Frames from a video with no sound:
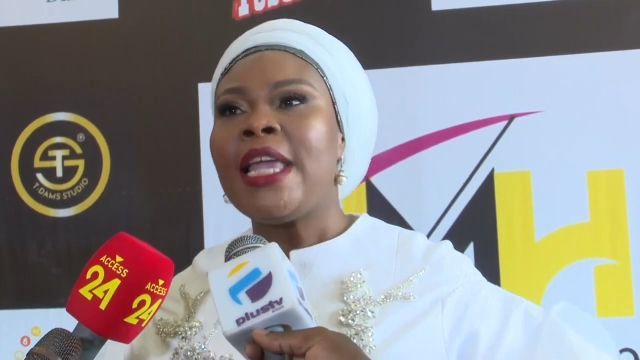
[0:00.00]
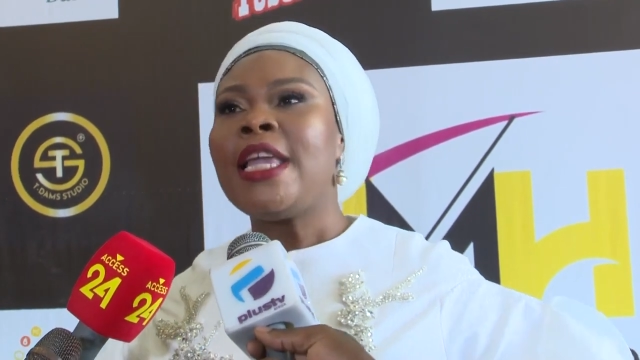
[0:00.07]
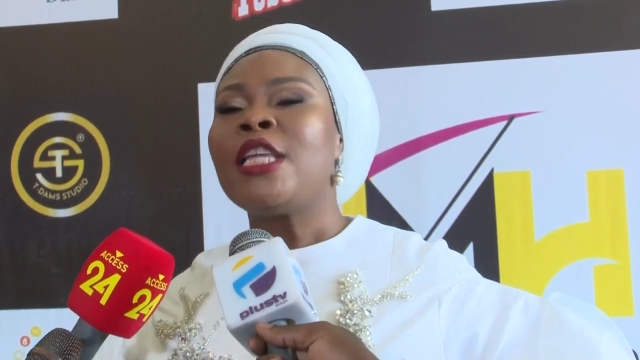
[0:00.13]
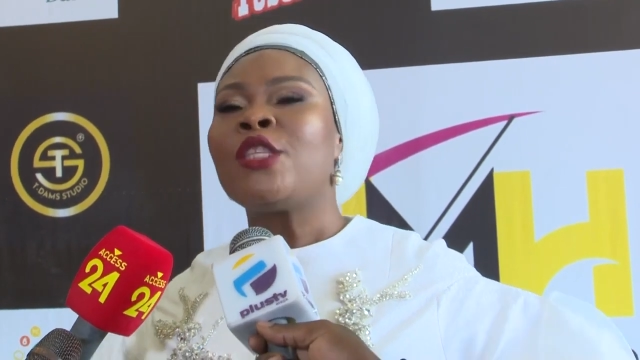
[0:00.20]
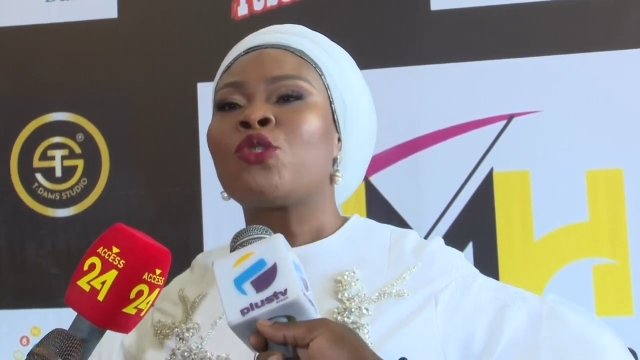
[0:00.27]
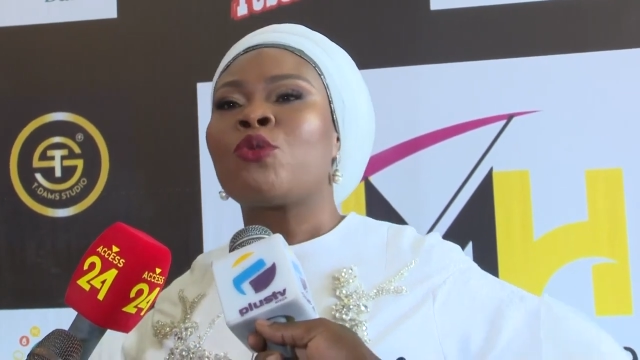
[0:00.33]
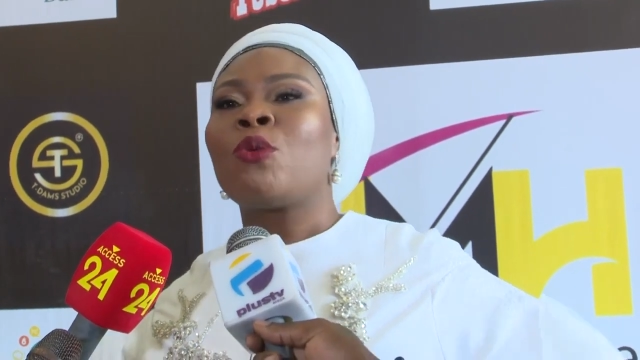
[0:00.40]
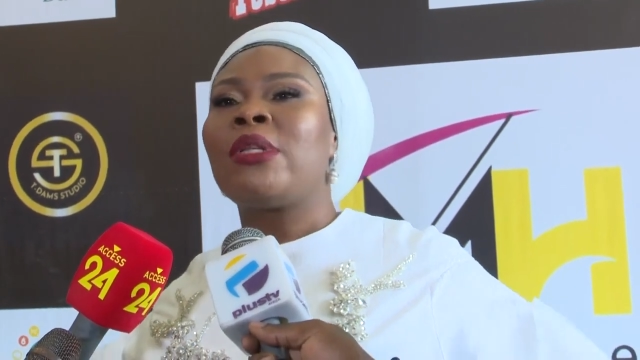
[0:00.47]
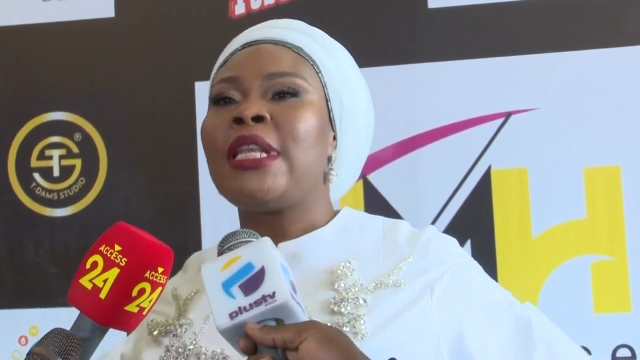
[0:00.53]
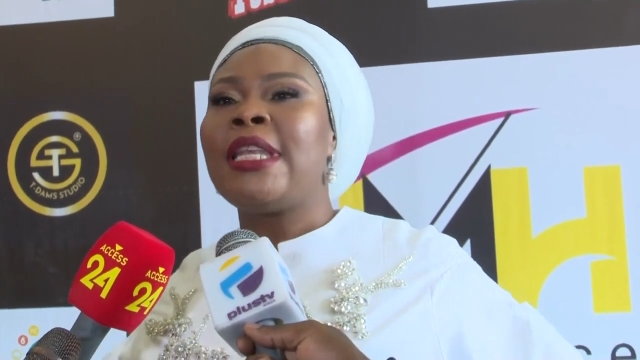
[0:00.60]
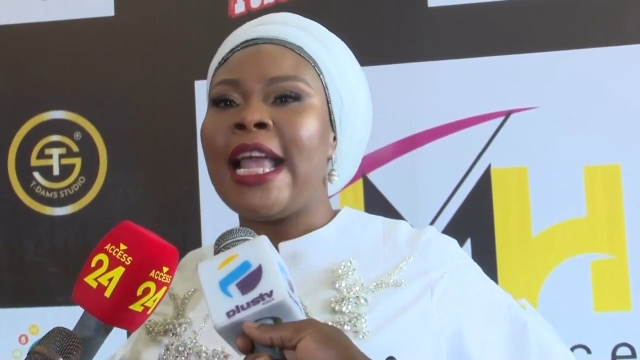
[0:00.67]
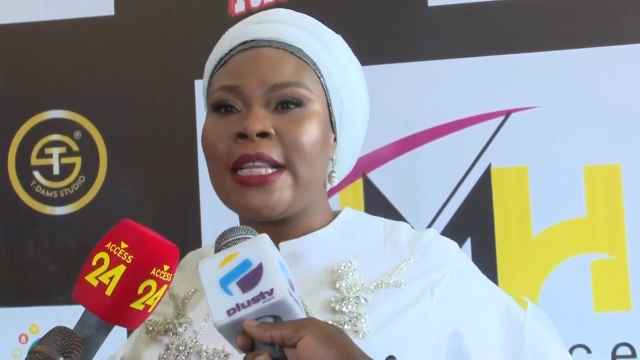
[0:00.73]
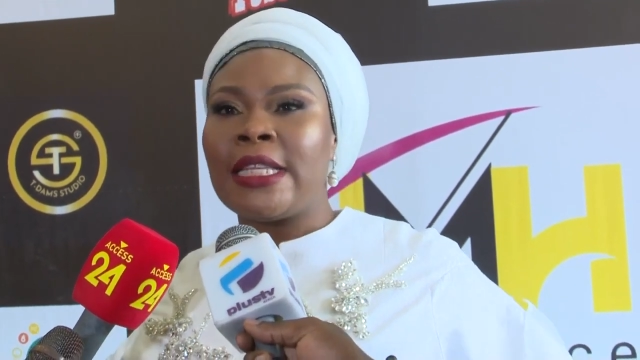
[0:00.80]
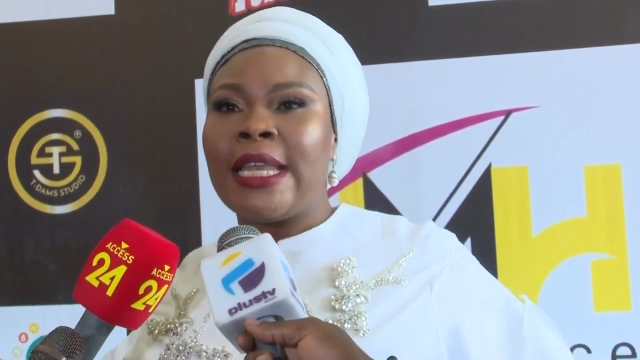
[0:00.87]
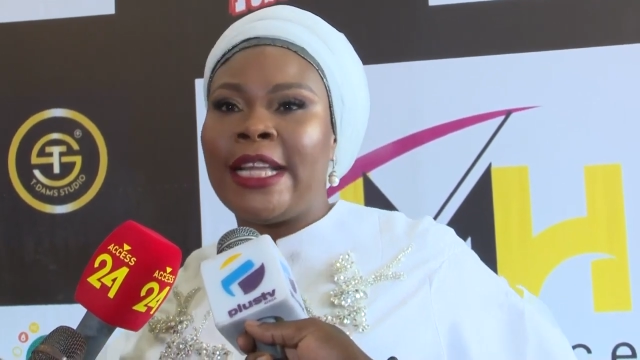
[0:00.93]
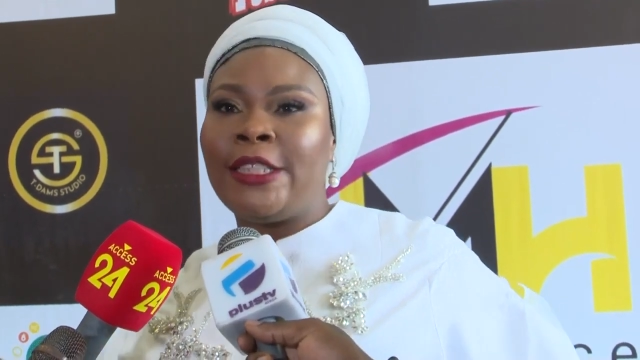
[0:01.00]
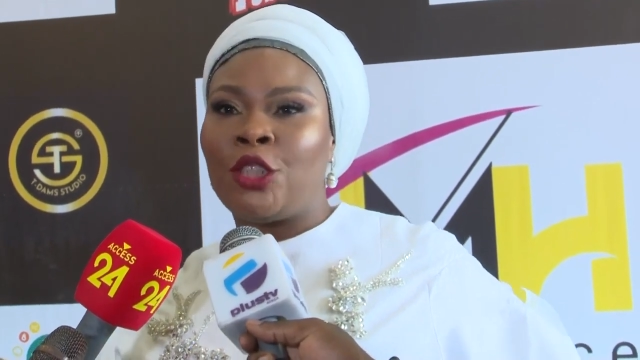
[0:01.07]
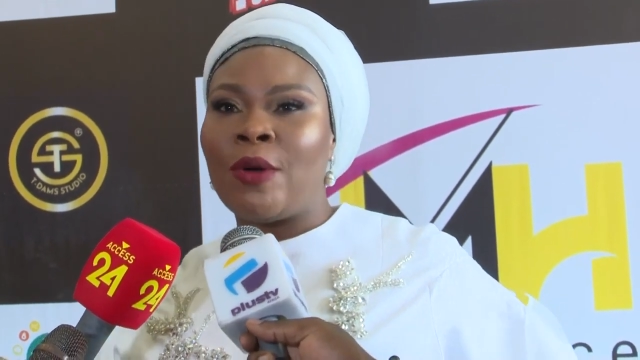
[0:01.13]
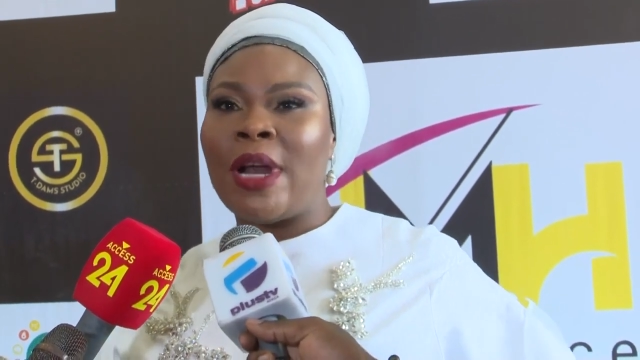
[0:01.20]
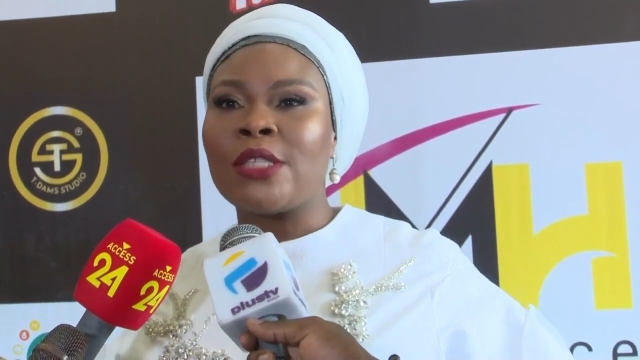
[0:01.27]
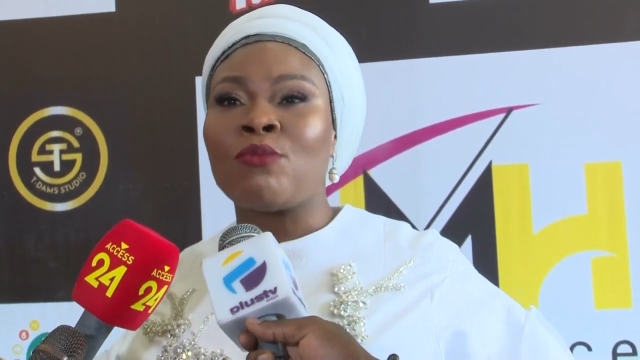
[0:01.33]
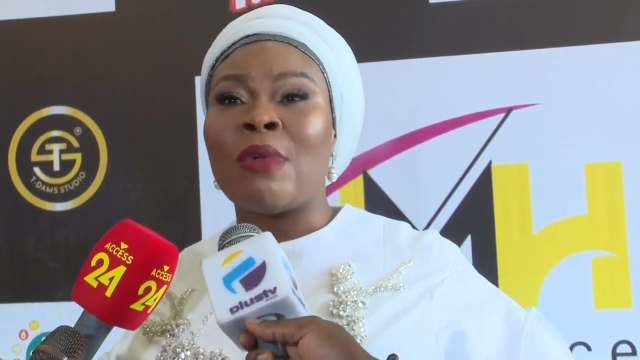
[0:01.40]
is to let
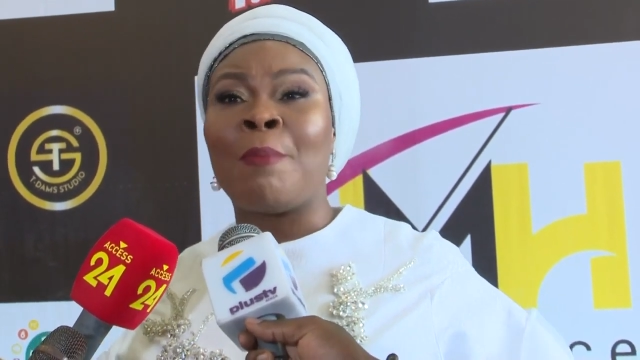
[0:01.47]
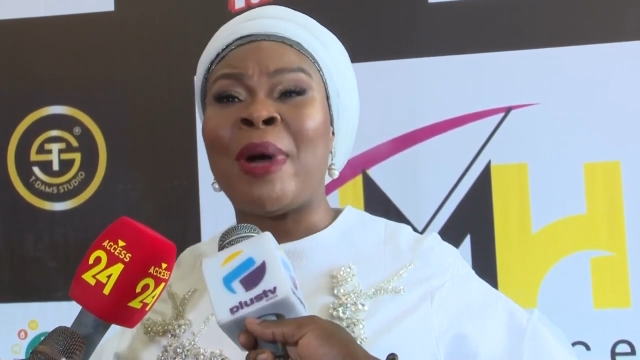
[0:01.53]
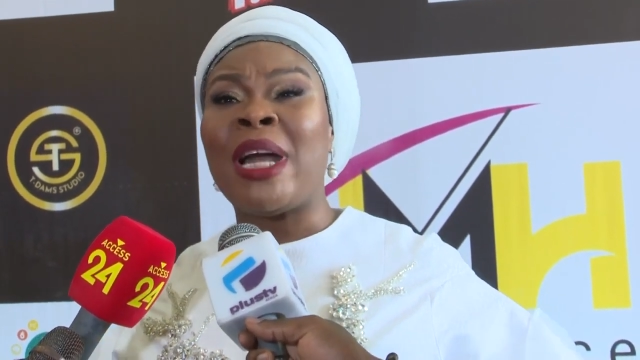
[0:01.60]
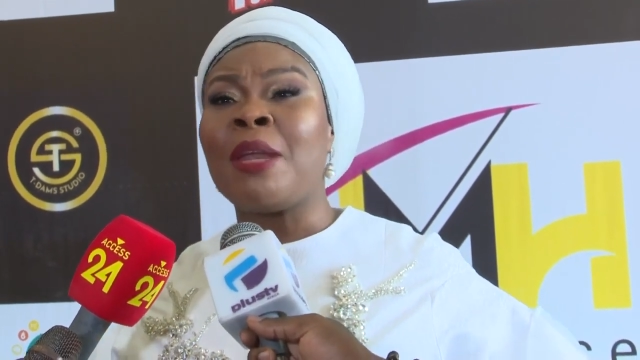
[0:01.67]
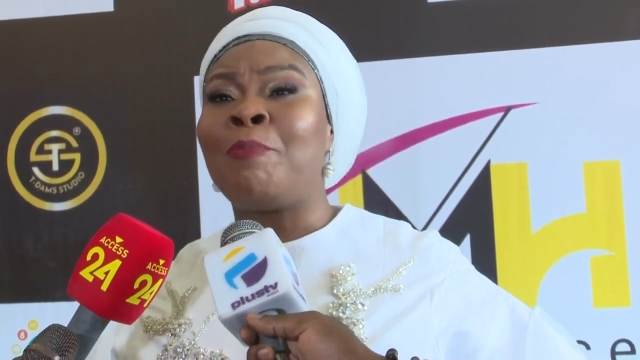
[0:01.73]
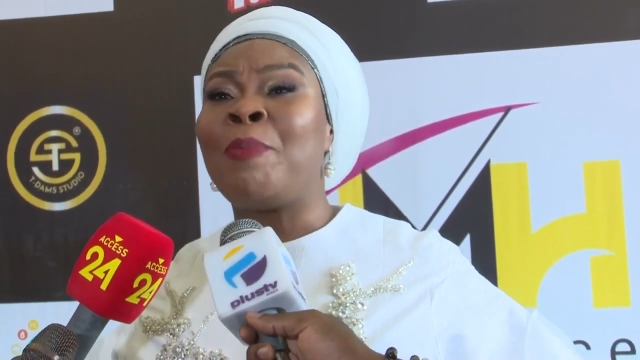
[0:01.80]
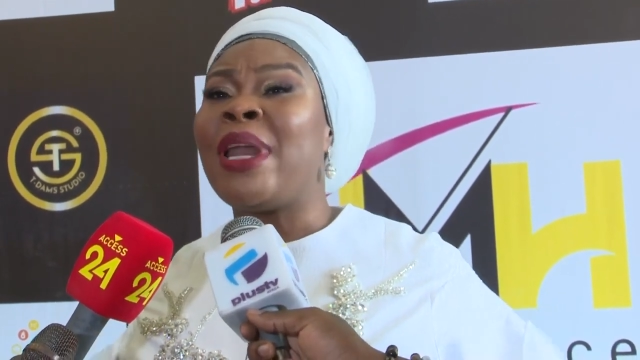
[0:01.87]
Nigerians know about the